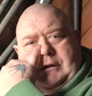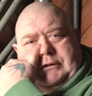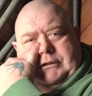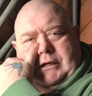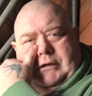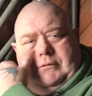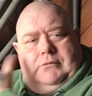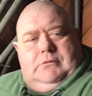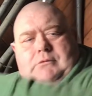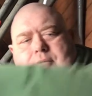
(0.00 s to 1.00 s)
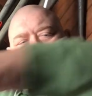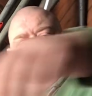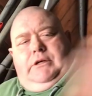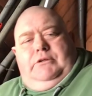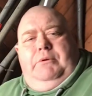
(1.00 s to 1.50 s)
So,
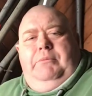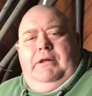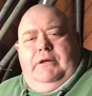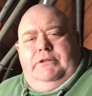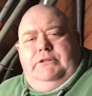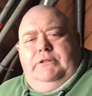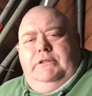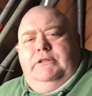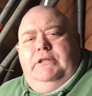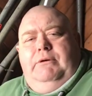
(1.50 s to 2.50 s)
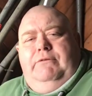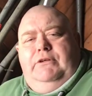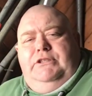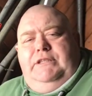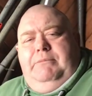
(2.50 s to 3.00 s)
excuse me a minute, I just need to have a
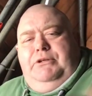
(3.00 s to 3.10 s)
sip of